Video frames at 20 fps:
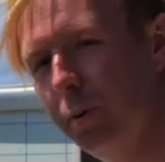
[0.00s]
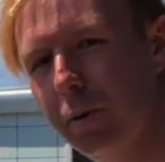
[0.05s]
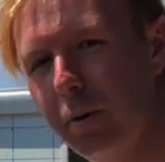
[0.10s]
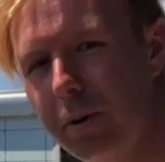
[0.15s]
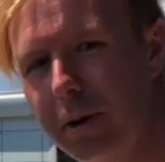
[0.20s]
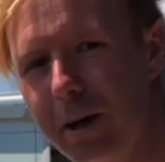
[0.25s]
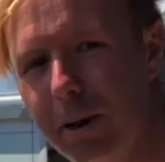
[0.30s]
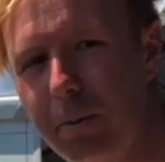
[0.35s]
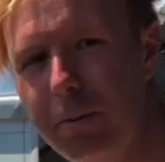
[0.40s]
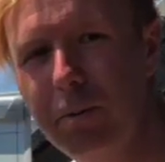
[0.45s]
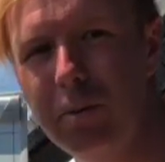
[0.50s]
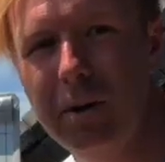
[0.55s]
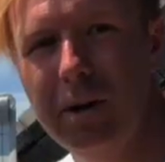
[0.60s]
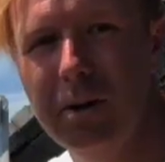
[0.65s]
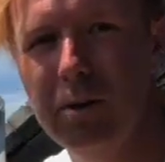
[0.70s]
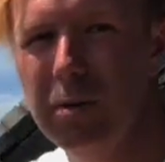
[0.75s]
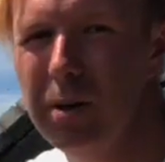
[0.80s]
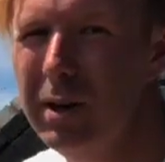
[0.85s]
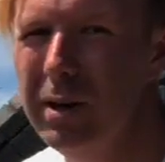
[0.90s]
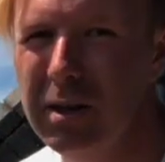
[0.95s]
Okay, we don't need
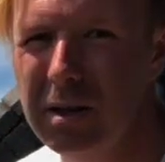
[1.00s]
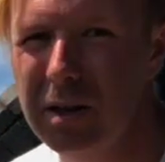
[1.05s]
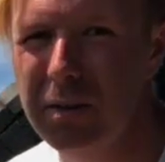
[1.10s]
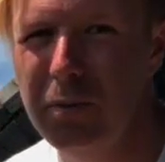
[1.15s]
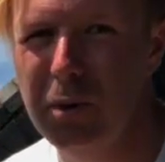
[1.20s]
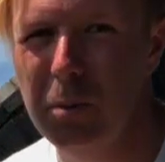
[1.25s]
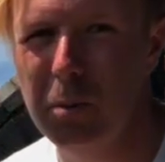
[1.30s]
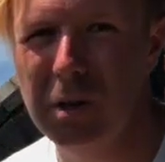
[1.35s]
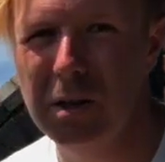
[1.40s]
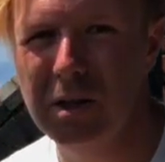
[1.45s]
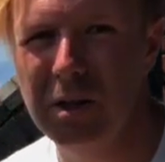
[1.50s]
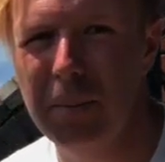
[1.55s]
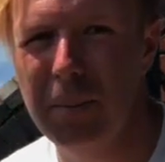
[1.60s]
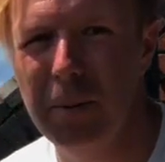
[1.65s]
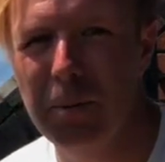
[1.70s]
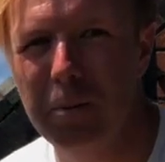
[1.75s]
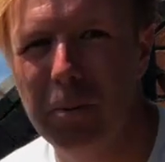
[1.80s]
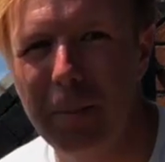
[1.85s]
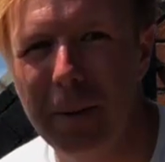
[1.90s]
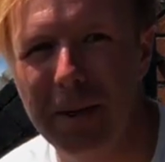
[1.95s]
to go down to 71. Some
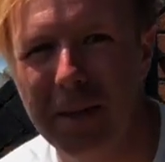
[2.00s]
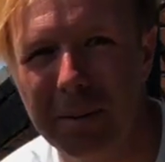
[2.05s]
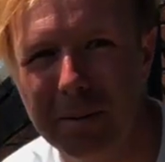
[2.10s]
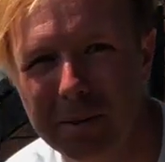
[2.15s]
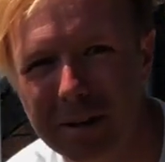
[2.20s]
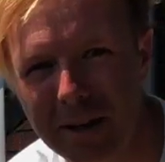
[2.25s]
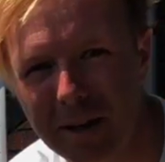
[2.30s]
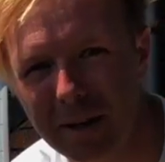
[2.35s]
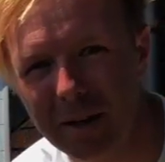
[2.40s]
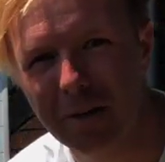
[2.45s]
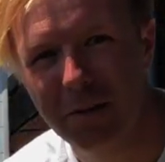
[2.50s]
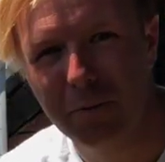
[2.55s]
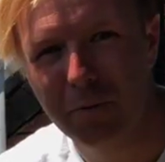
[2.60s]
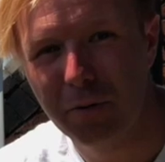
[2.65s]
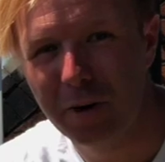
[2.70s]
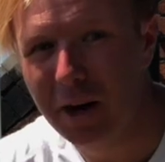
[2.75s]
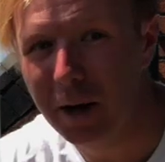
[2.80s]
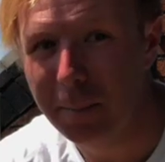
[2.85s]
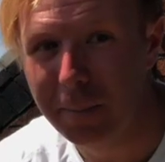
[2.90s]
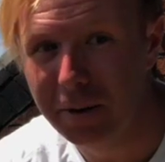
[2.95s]
people will make that mistake and they'll
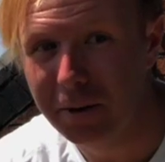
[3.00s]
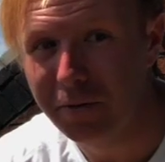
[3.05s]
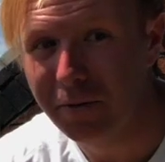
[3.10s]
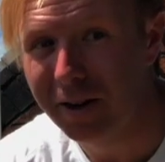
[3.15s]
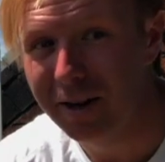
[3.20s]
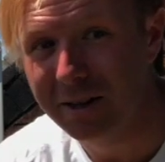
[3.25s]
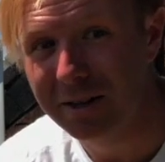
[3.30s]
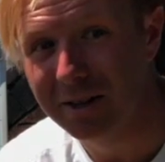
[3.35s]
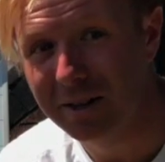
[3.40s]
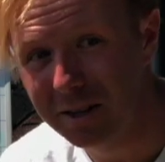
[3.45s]
forget about the fact that it's